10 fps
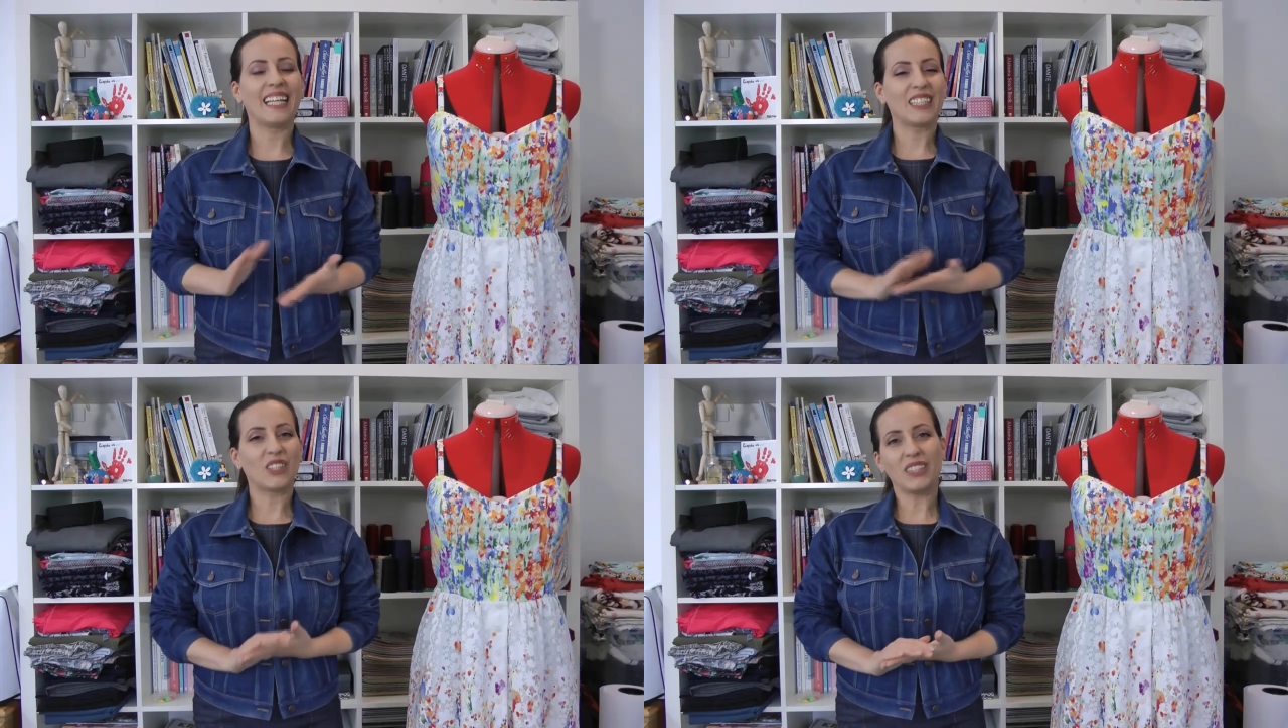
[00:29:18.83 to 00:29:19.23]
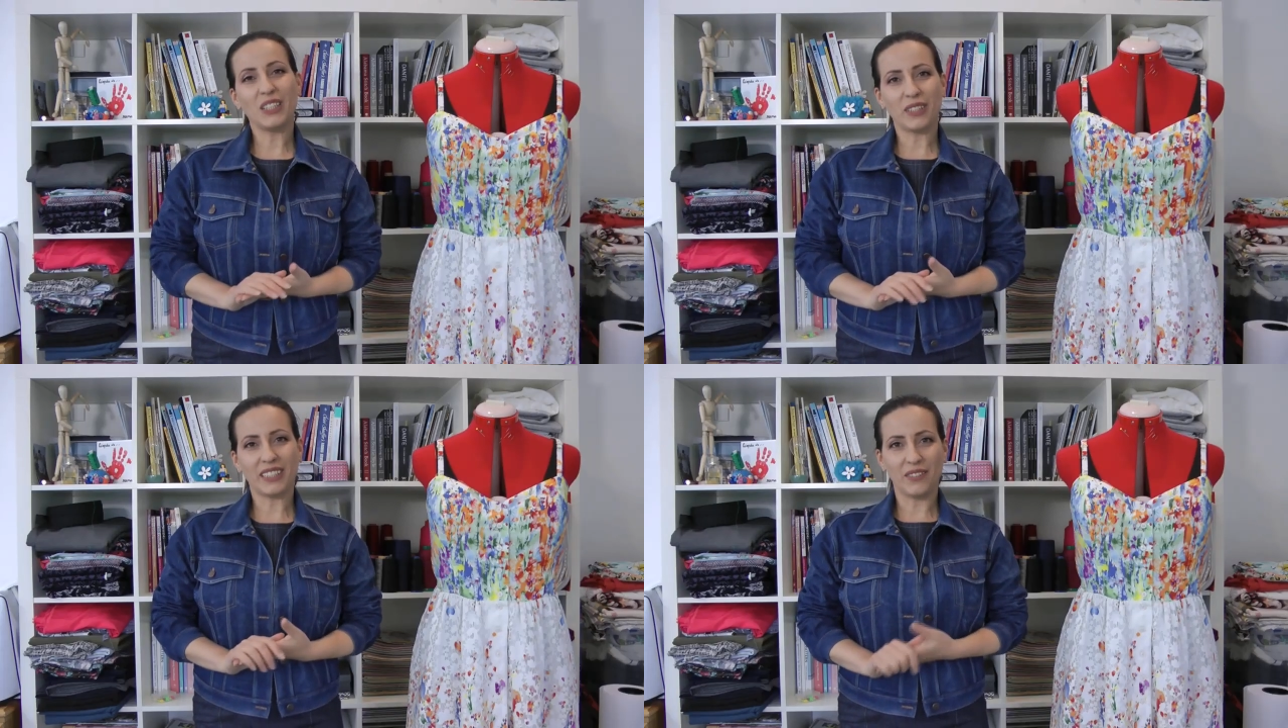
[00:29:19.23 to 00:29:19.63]
So
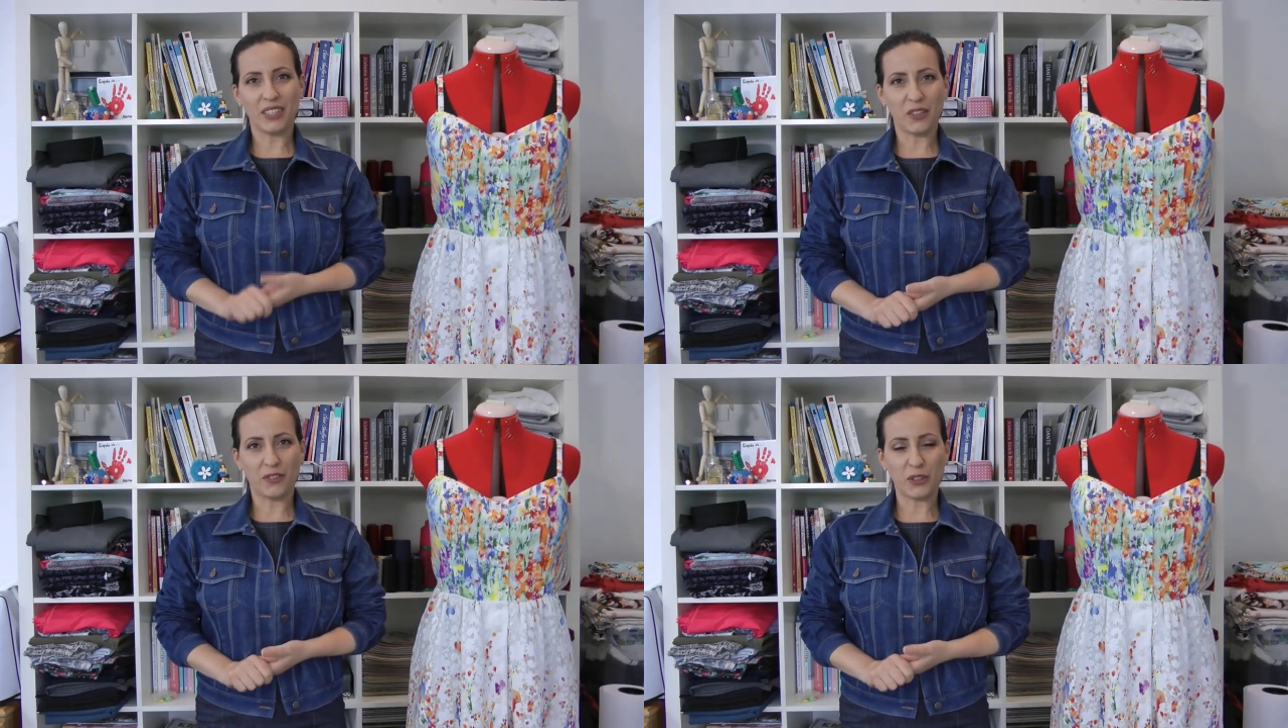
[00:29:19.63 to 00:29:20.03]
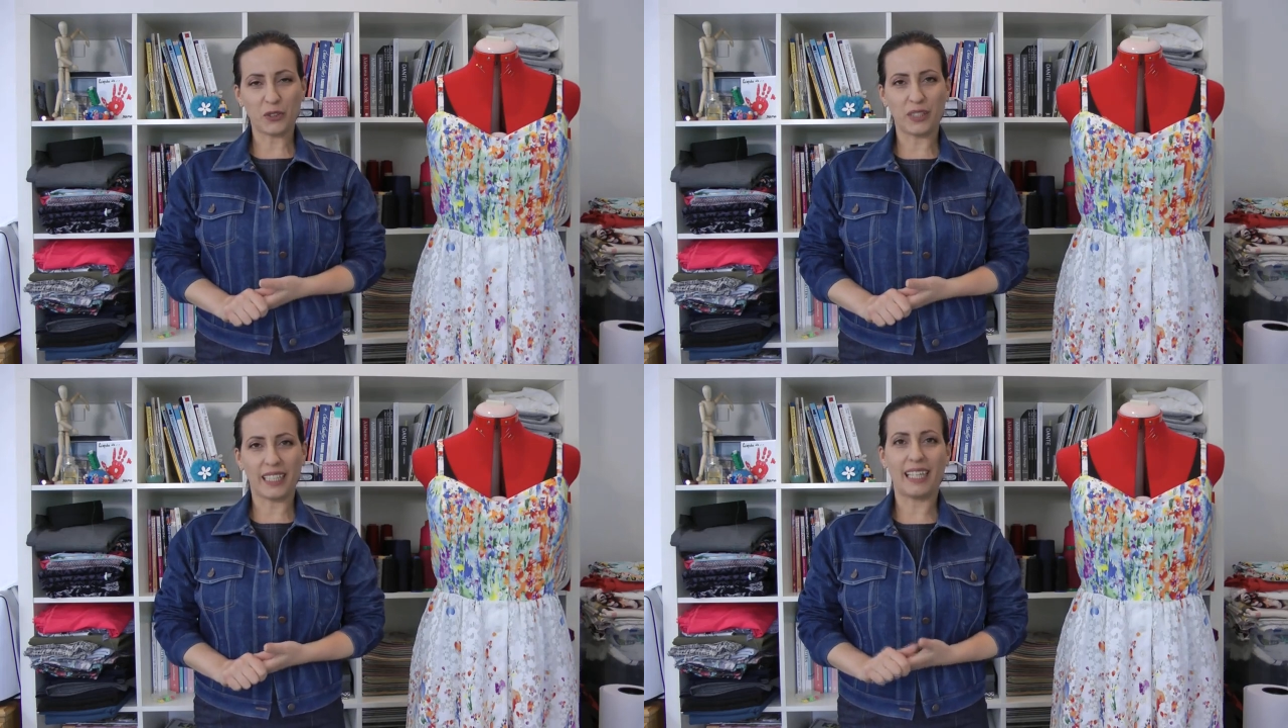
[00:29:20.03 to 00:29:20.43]
this was the video for
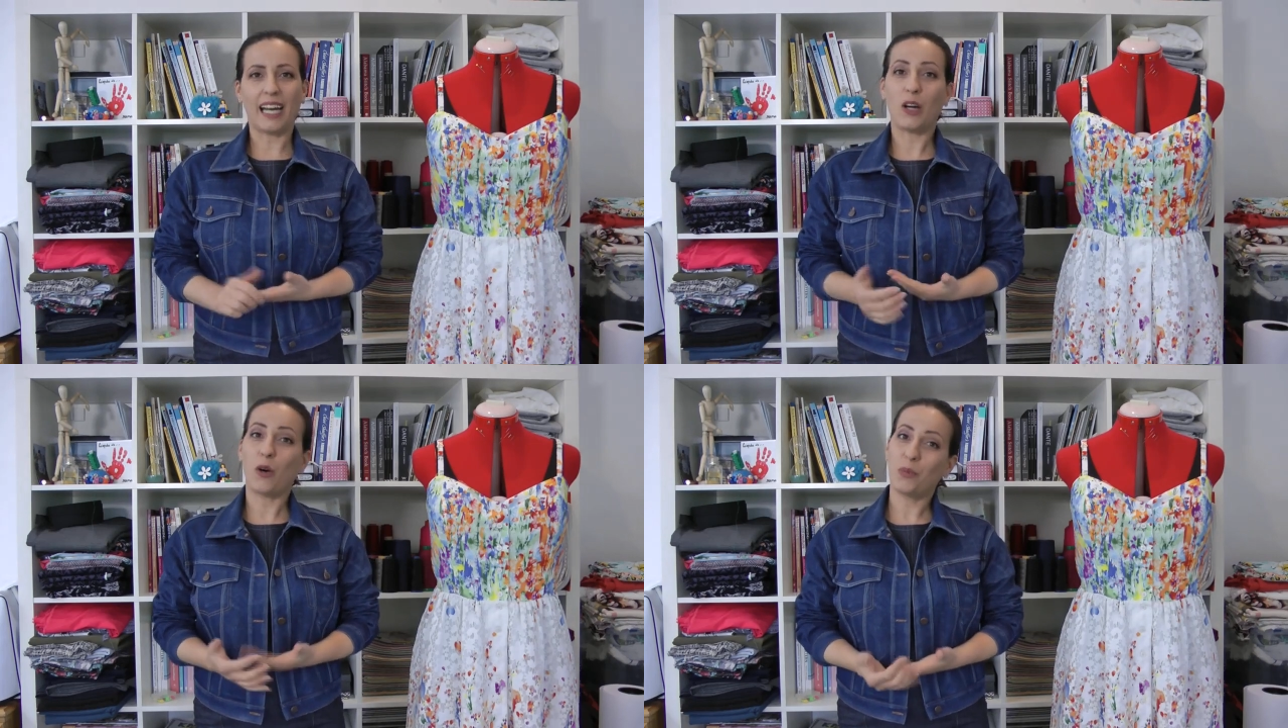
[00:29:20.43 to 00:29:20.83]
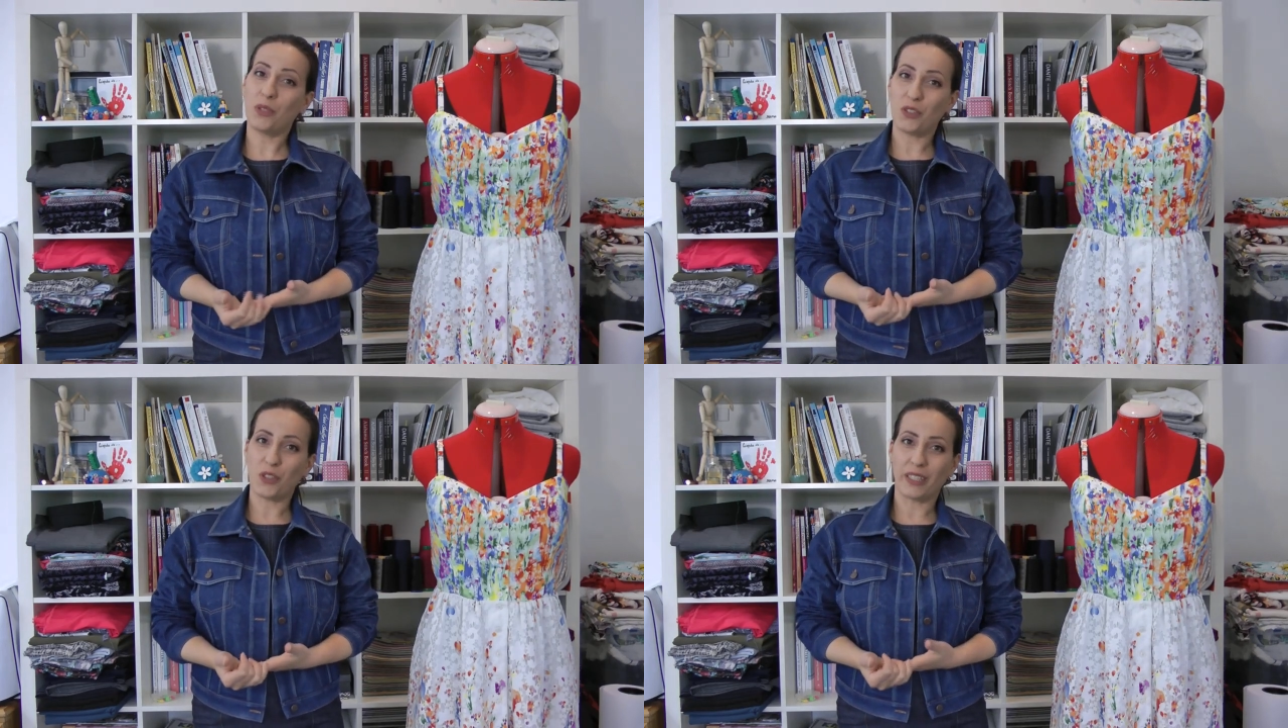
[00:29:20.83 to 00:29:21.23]
today. I hope you
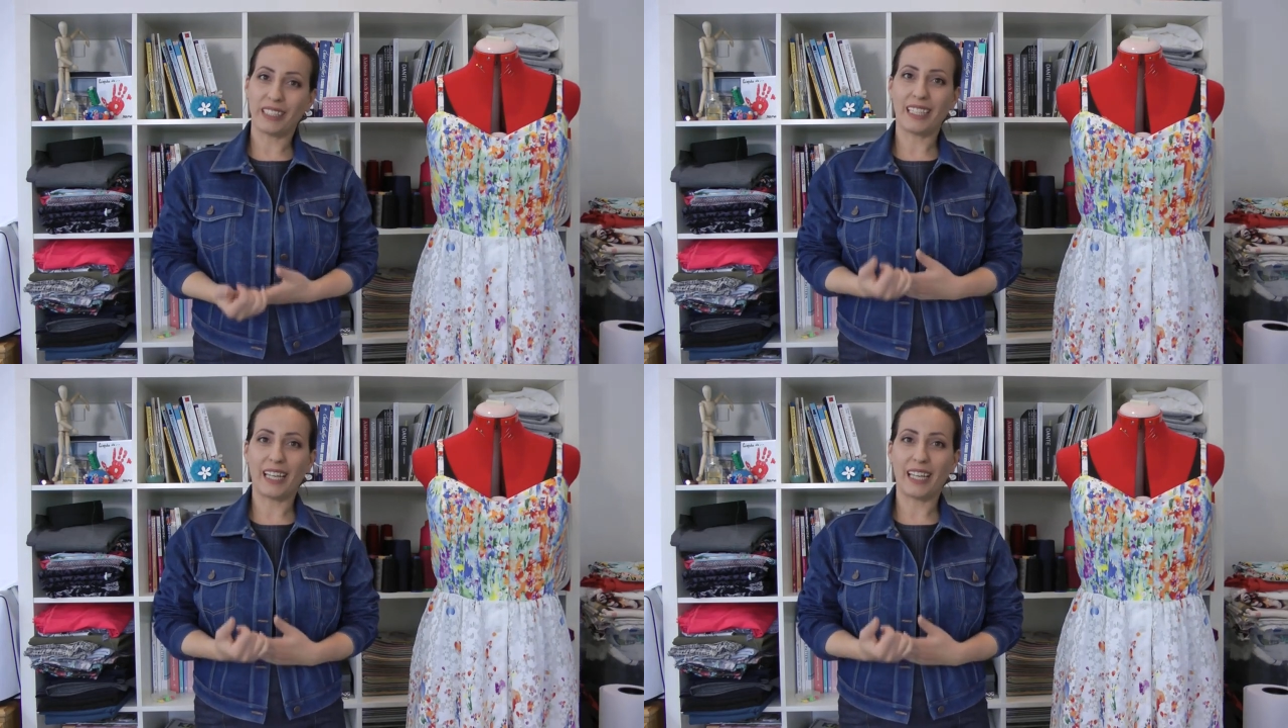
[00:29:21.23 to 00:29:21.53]
enjoy it.